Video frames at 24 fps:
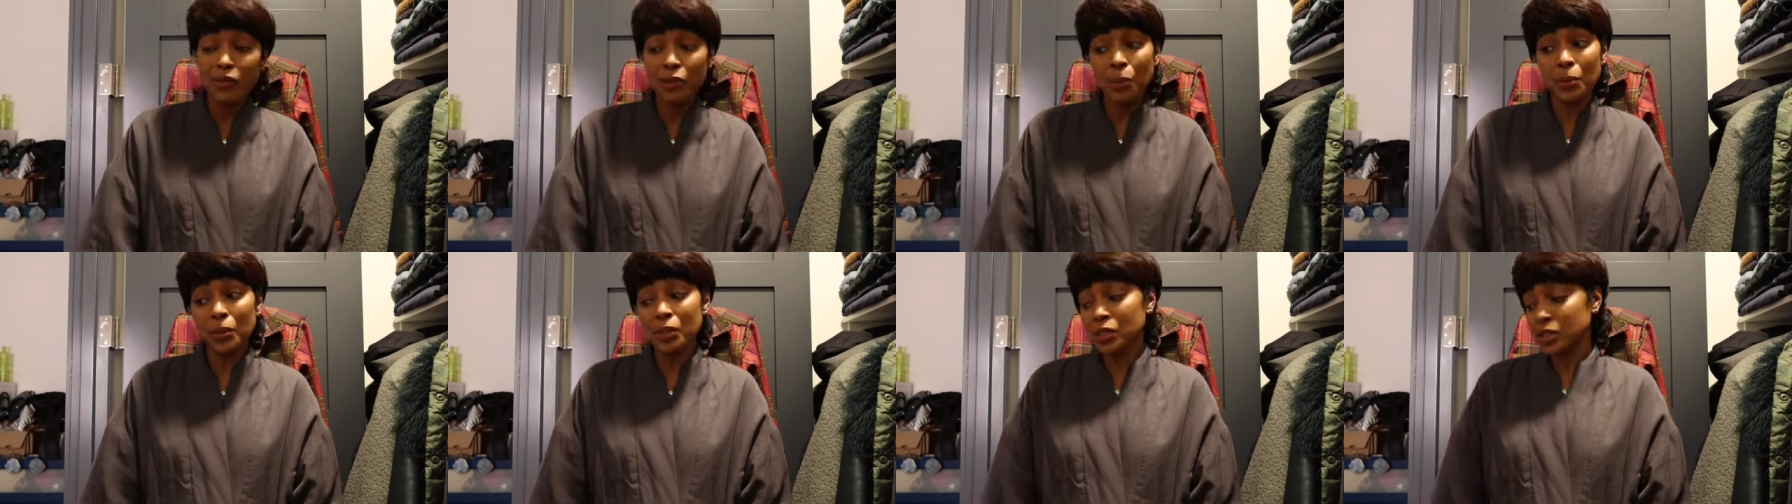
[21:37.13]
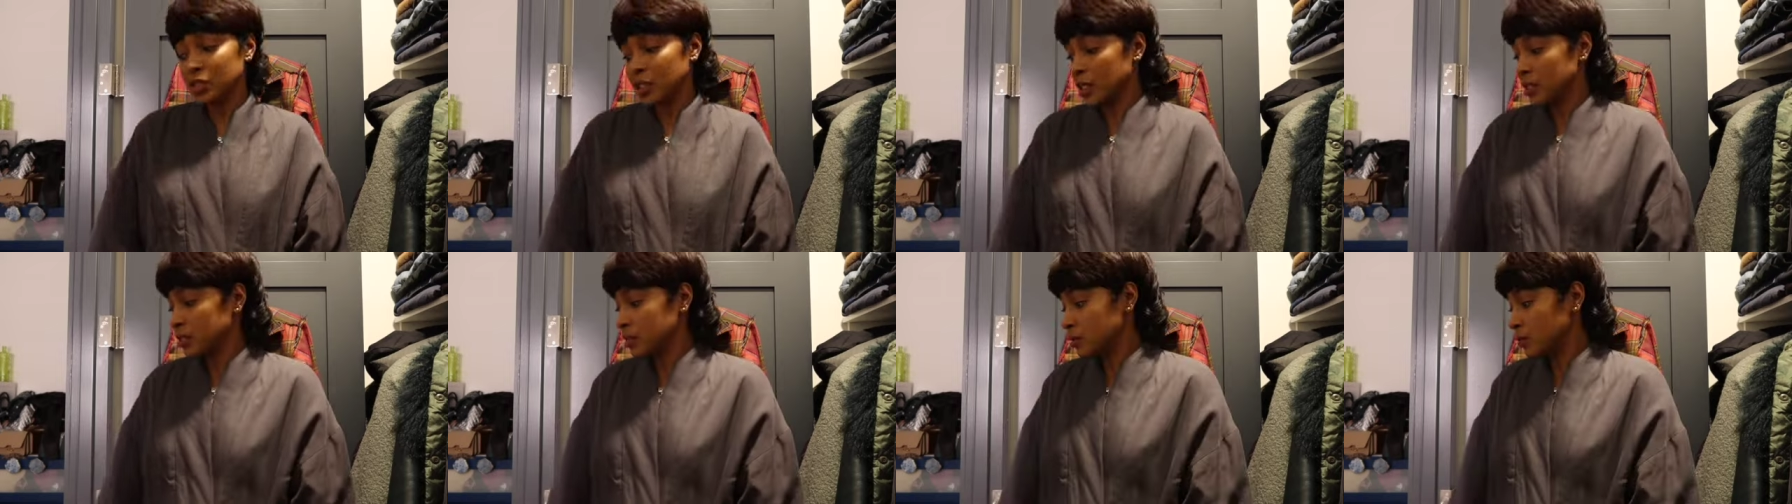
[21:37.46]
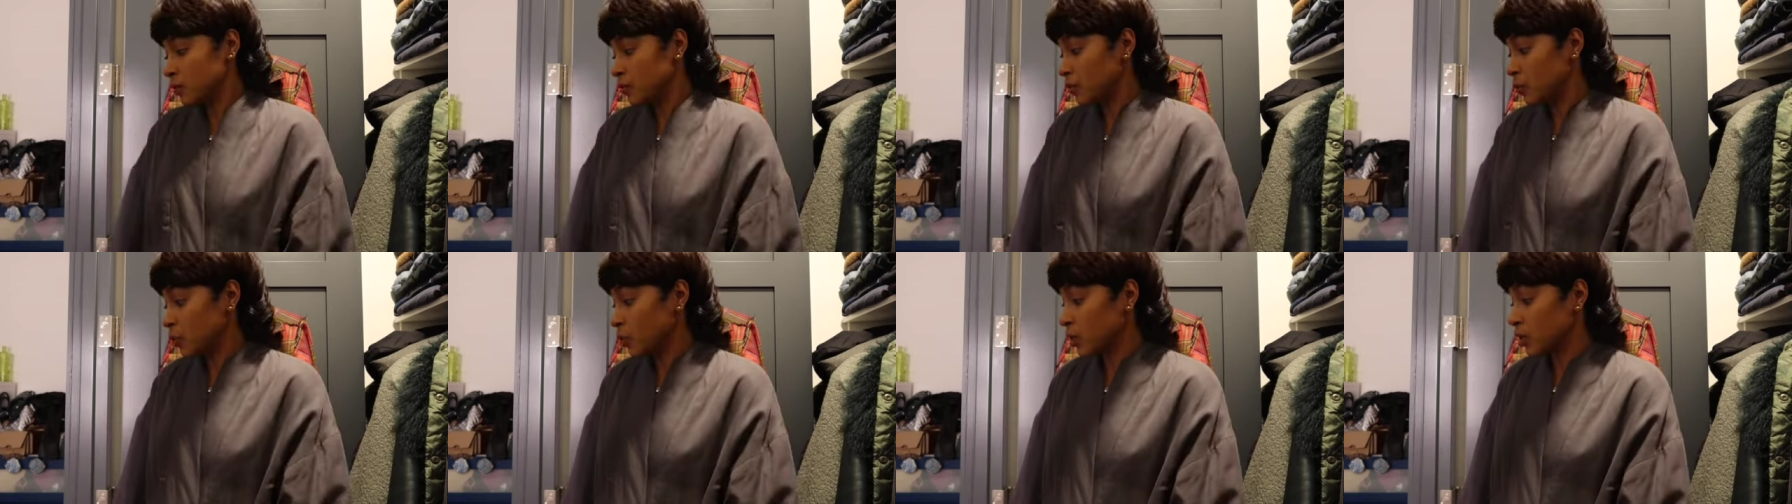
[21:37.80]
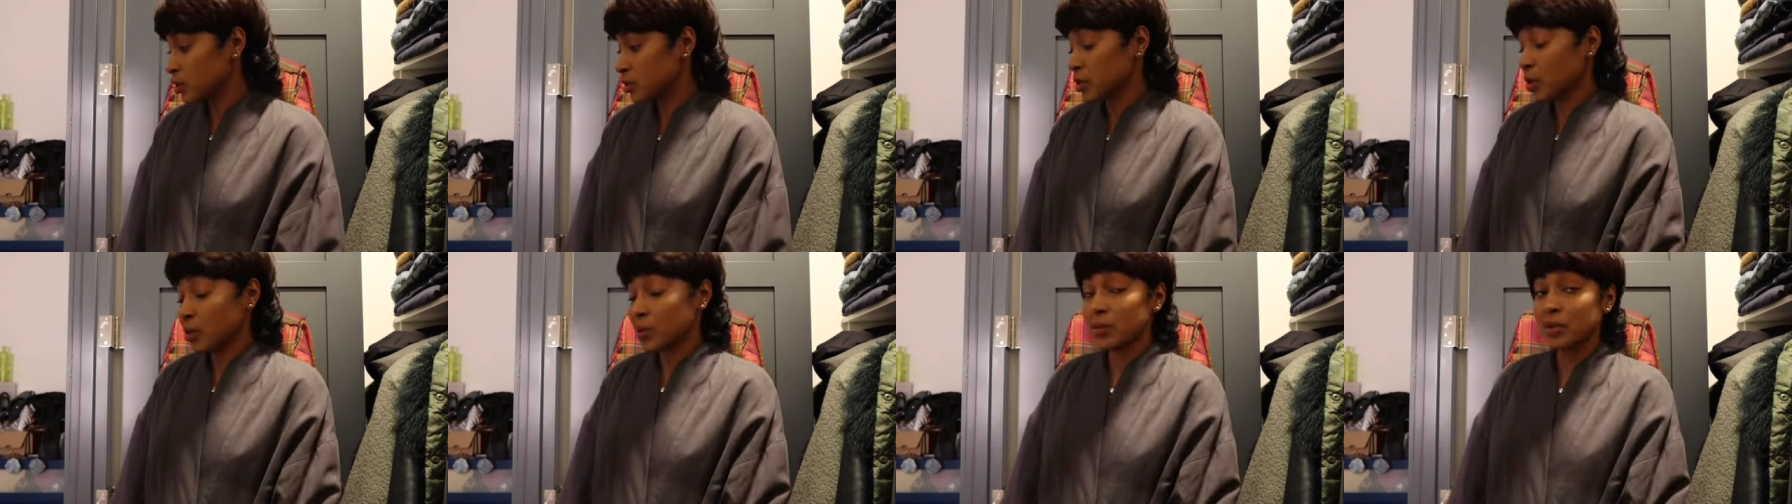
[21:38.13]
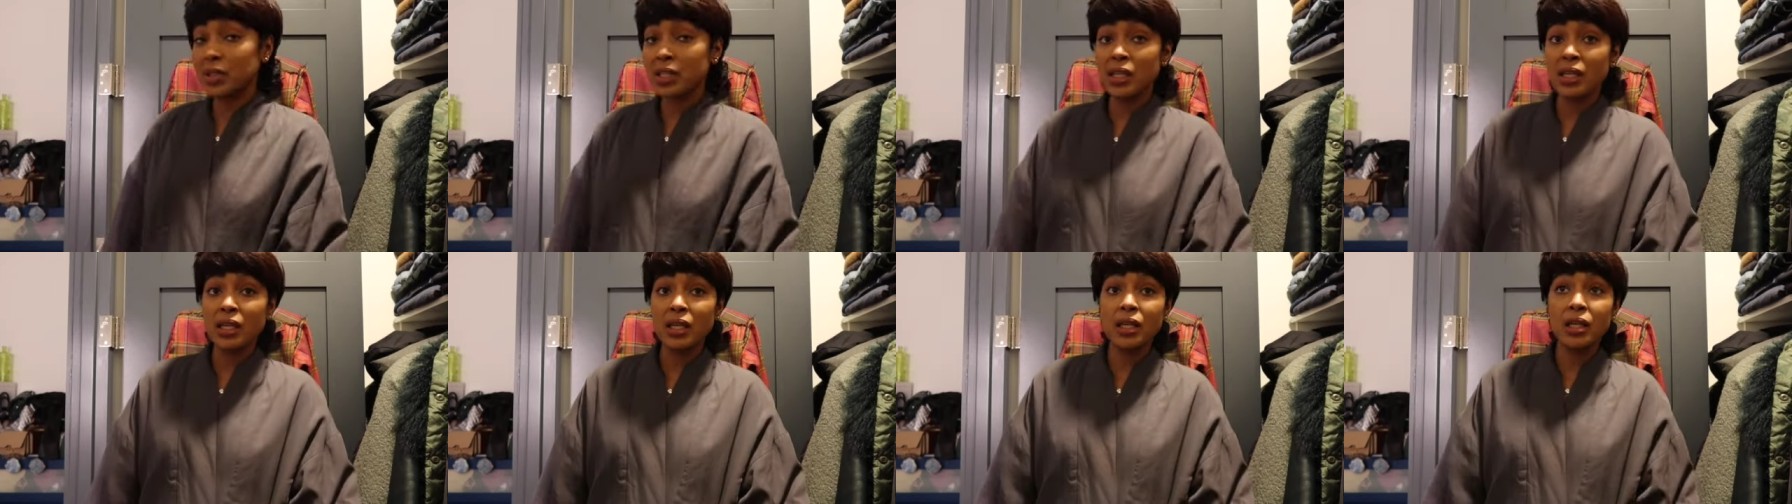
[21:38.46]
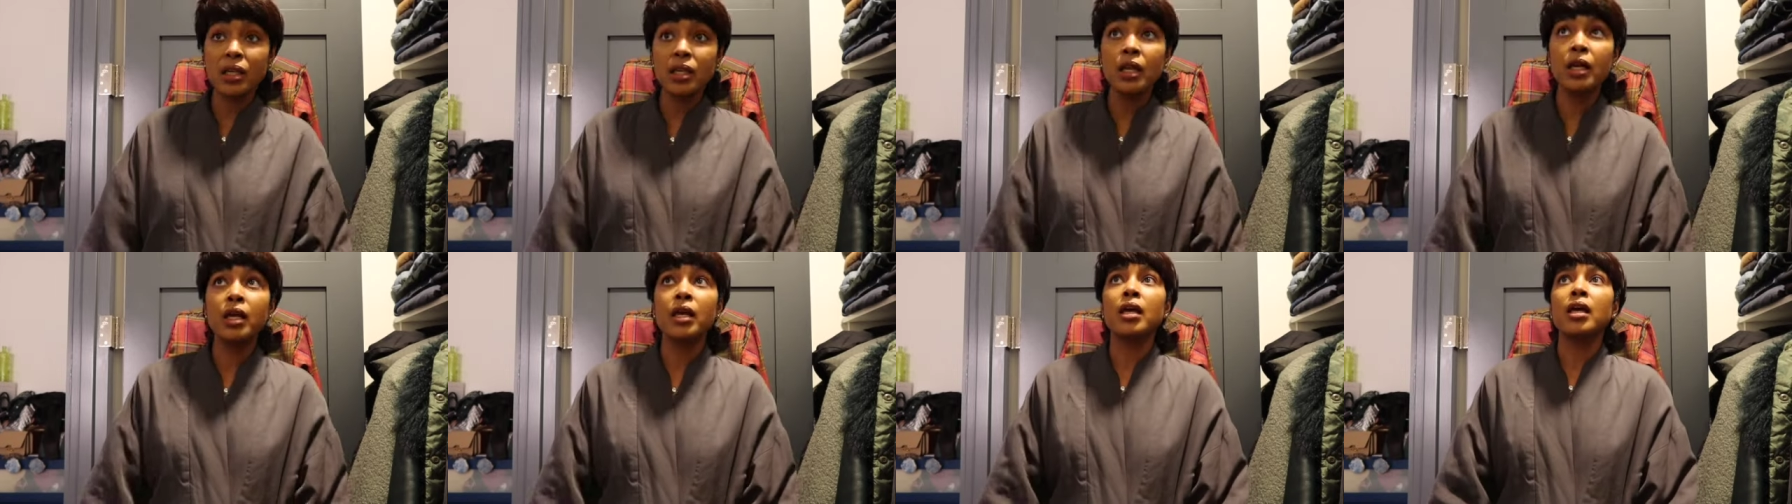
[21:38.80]
appreciation for, don't
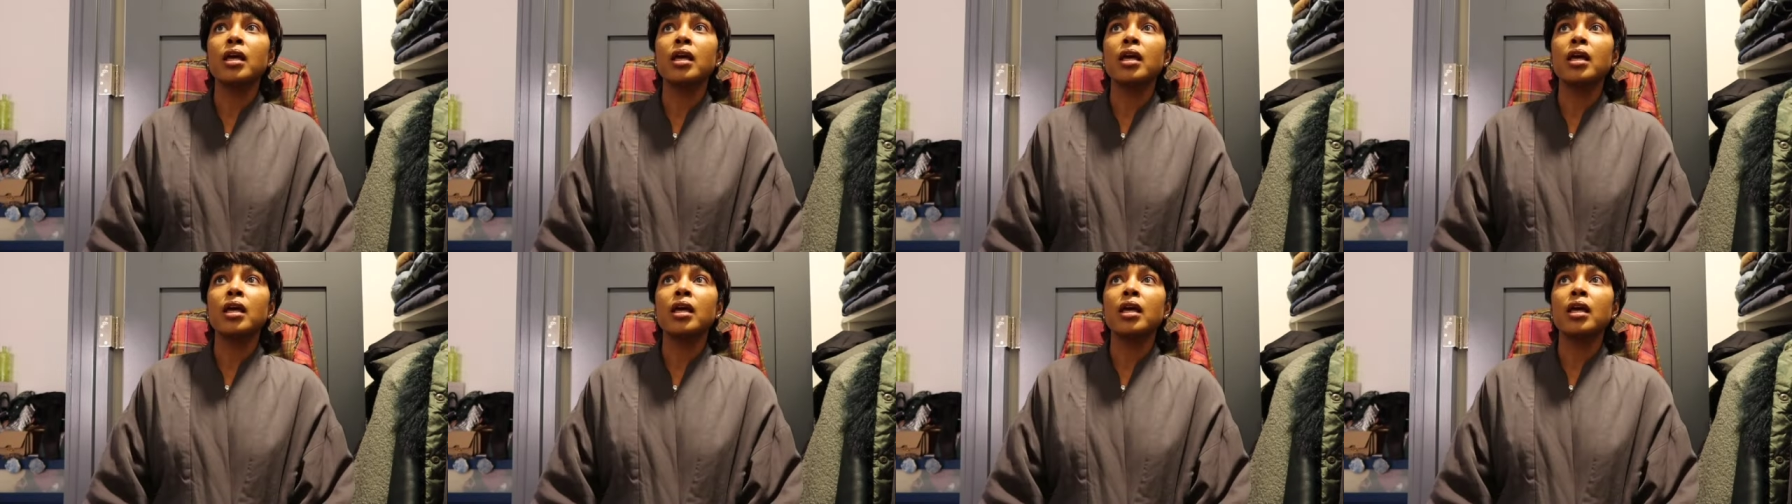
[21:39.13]
need,